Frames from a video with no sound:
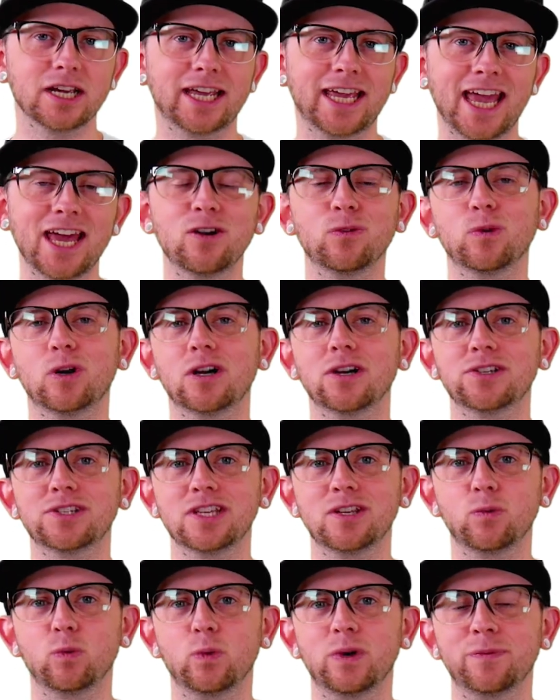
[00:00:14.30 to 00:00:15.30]
Ken
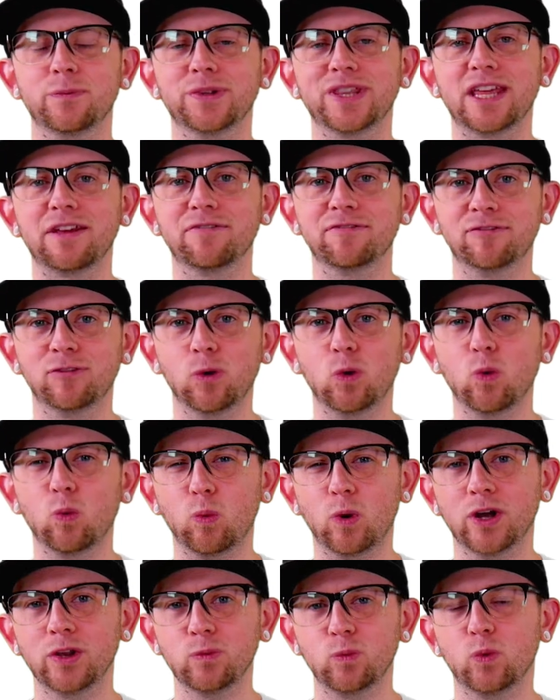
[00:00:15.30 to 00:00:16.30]
Roczen went with a full
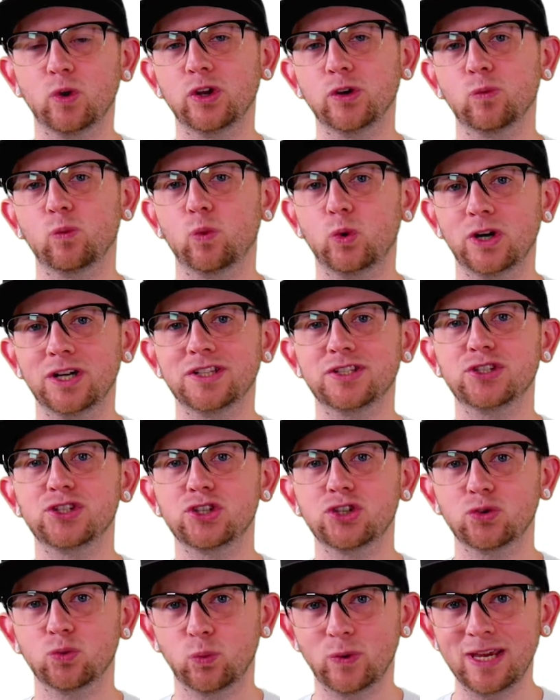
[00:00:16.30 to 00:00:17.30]
1-1-1
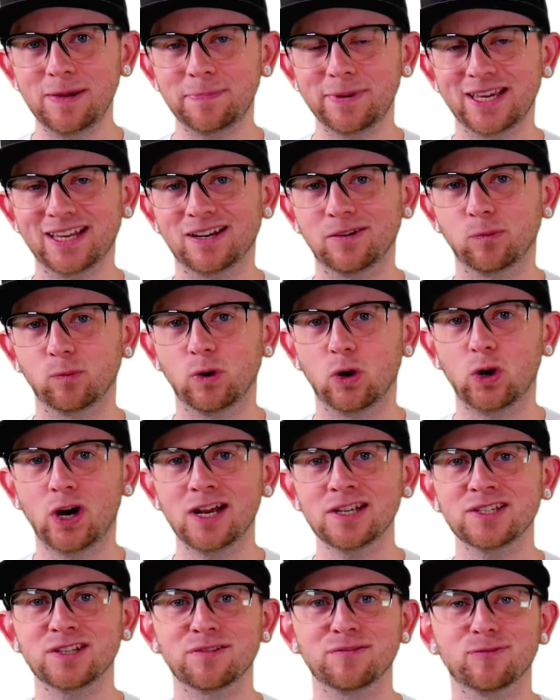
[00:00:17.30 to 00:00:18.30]
sweep, and
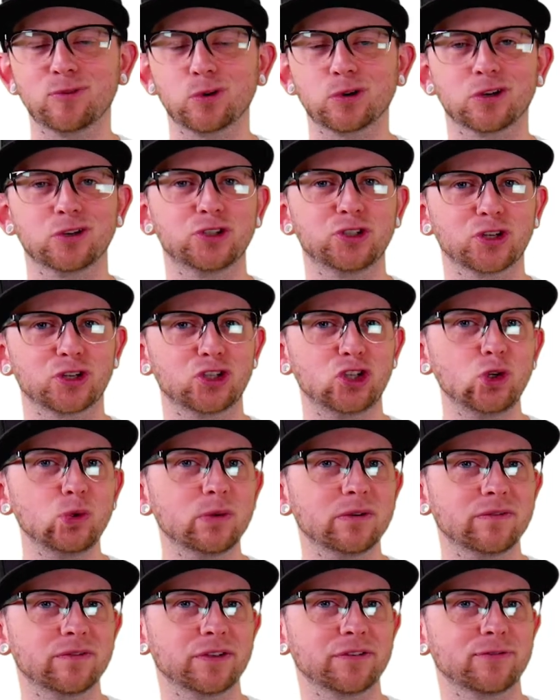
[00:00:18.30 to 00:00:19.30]
Austin Forkner took
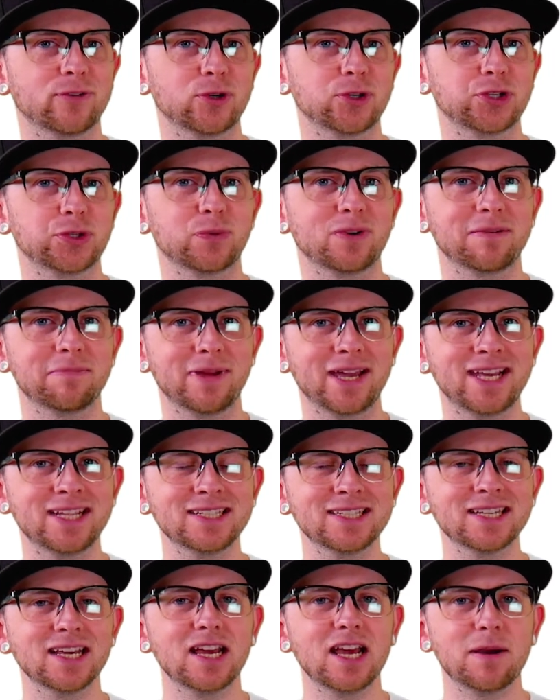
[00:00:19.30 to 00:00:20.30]
2 of the first 3
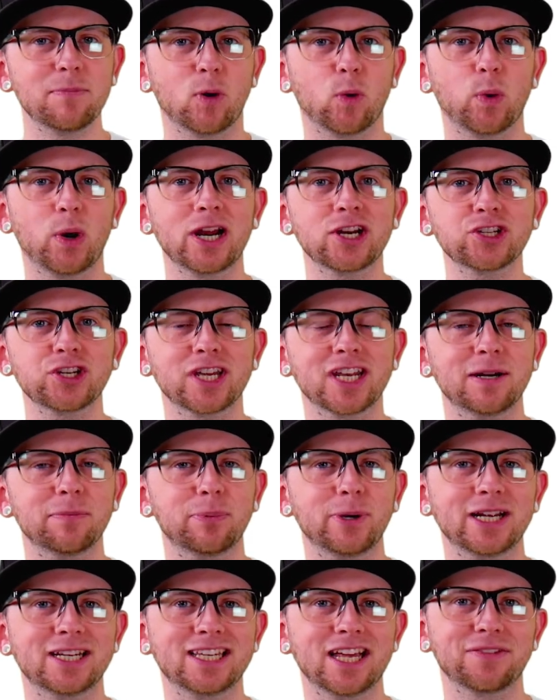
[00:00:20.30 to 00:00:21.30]
mains. But we're actually going to
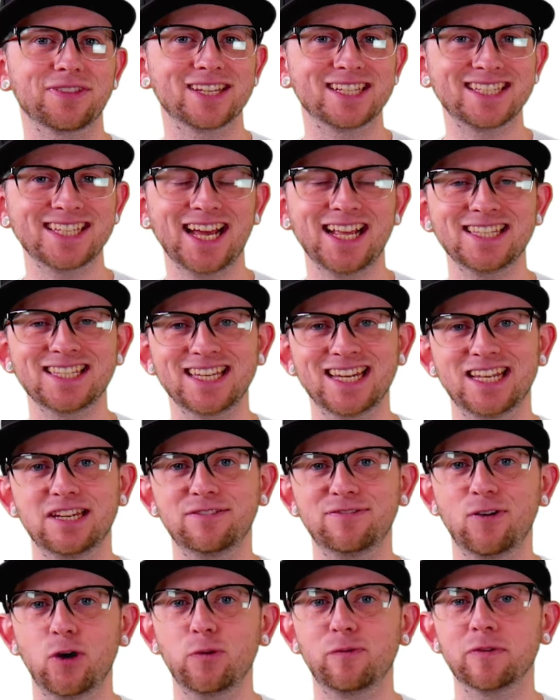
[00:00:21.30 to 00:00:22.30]
break down the stats and
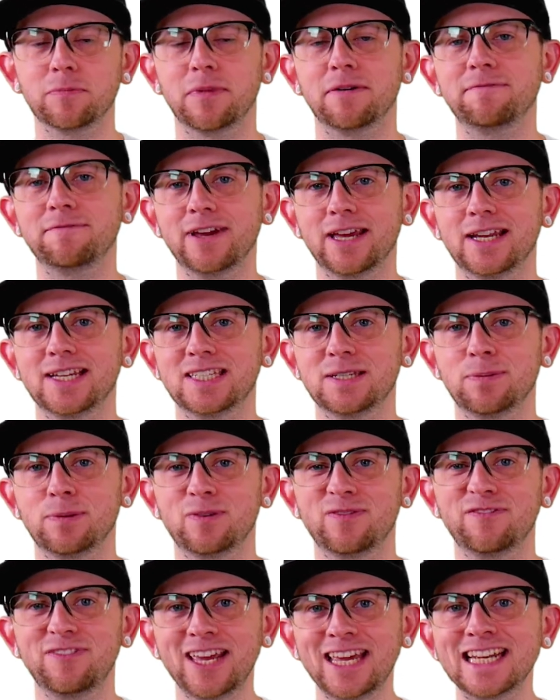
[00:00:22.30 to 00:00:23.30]
info from a
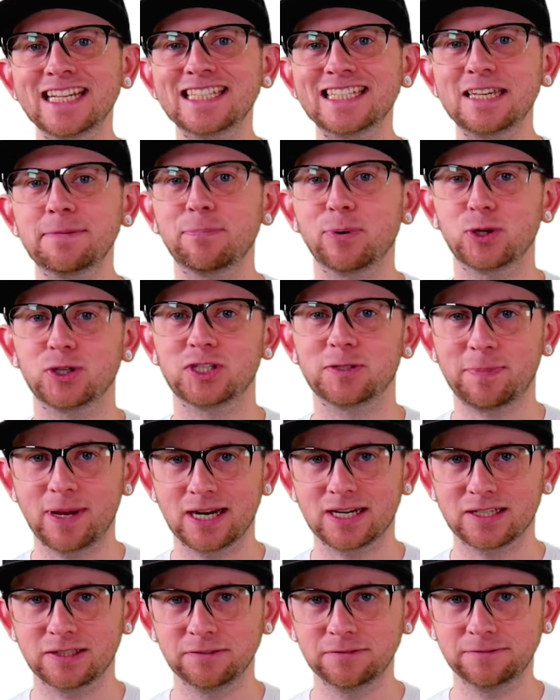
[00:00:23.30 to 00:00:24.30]
fantasy
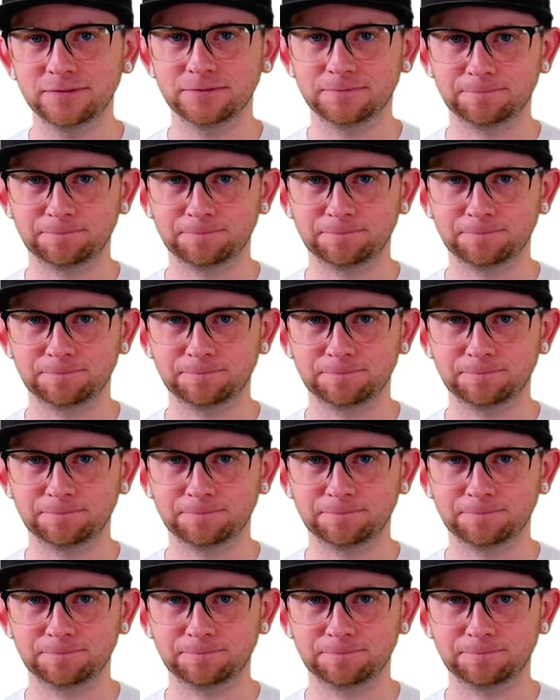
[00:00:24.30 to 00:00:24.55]
perspective.